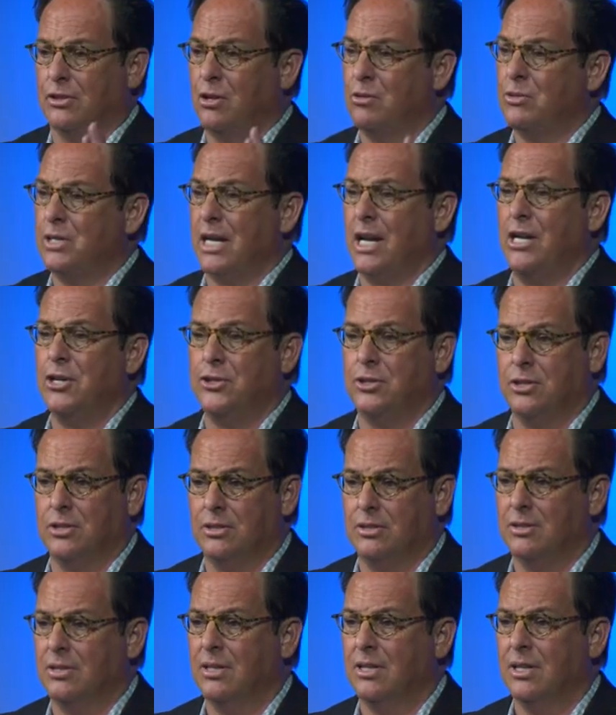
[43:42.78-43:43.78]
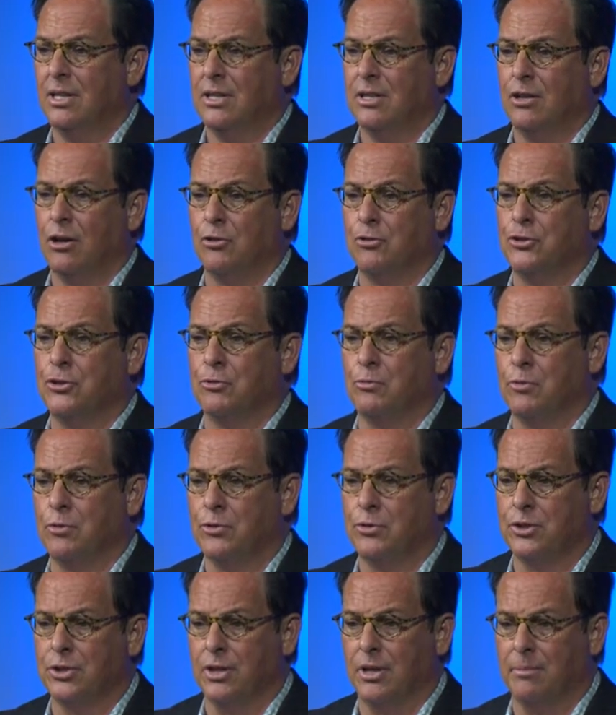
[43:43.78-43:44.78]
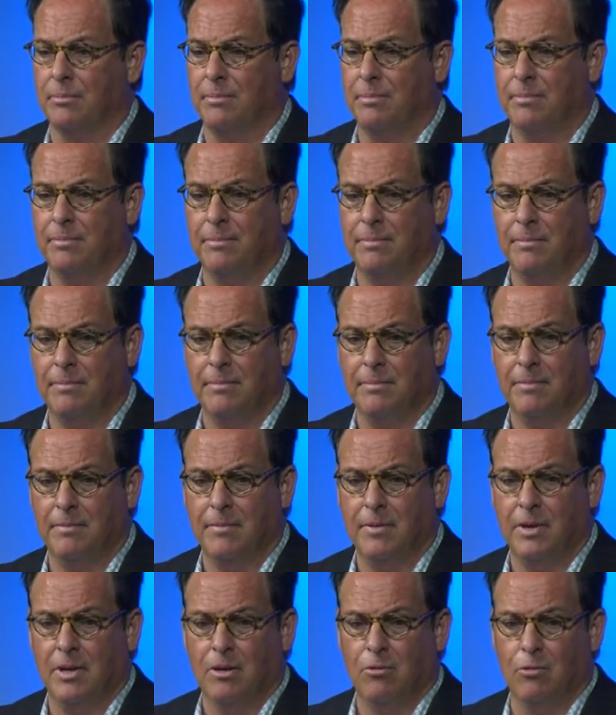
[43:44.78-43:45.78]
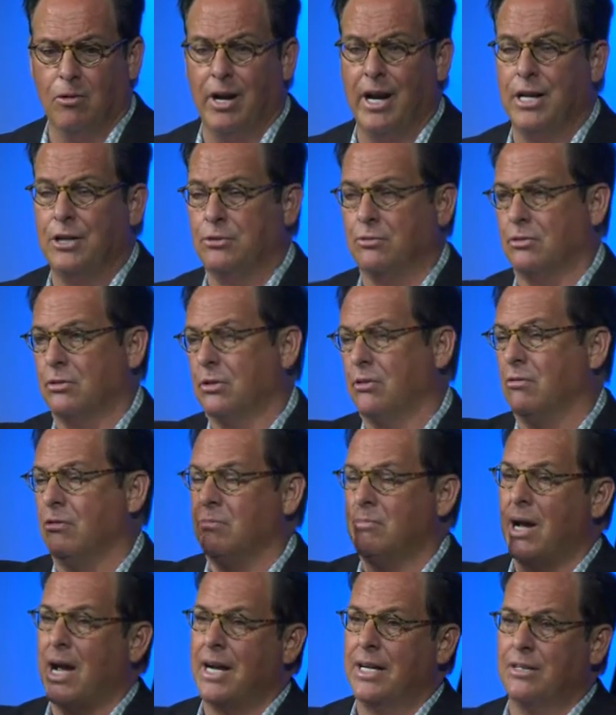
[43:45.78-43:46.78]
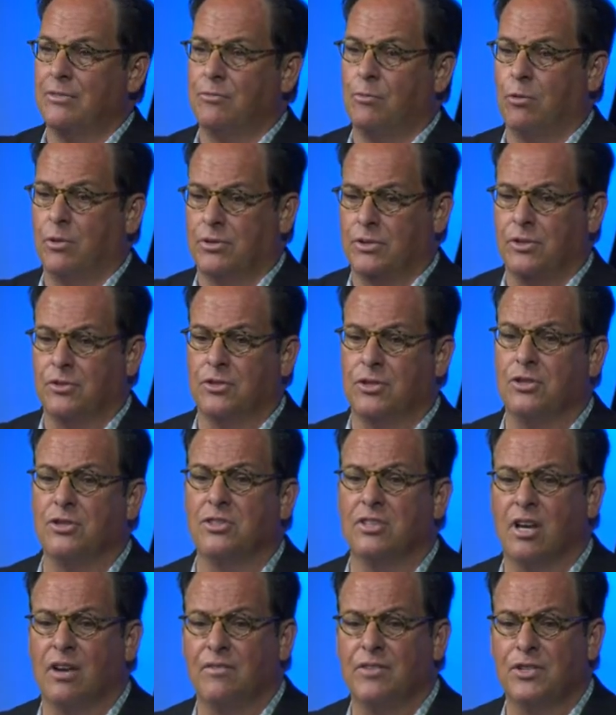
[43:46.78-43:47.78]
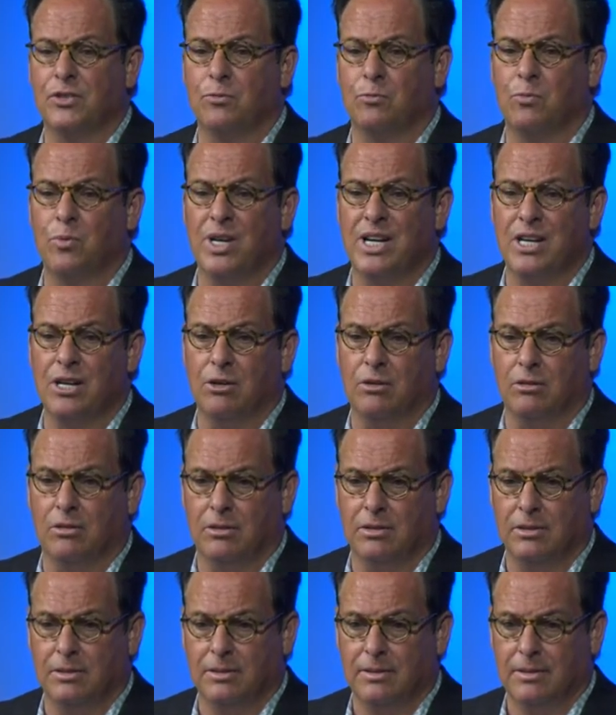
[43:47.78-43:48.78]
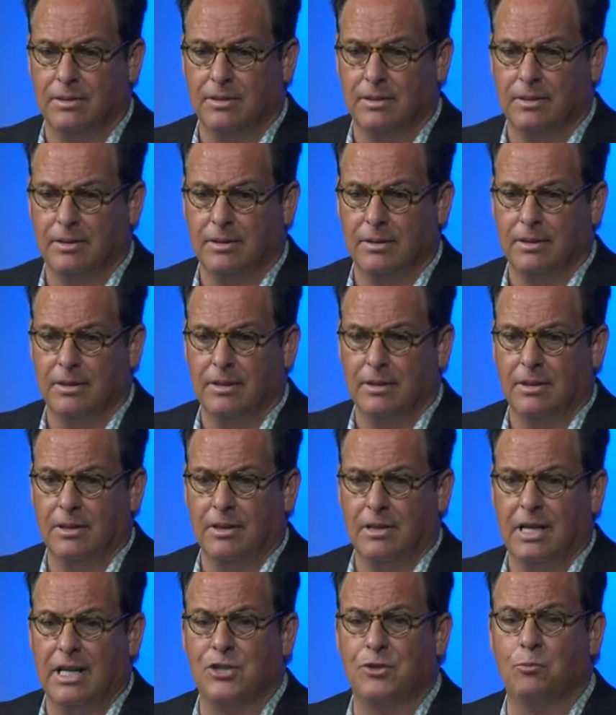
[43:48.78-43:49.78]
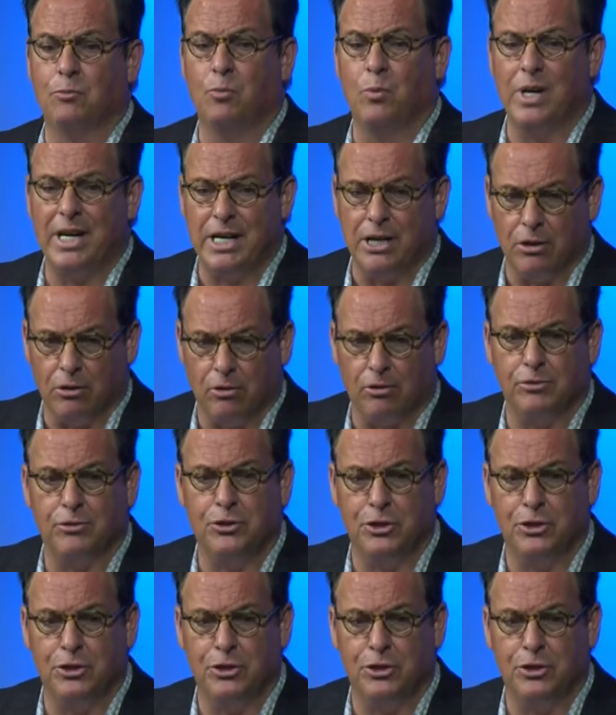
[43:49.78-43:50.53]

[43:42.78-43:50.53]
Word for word: location called Jerusalem where angels are going back and forth because this stuff is real. It's real.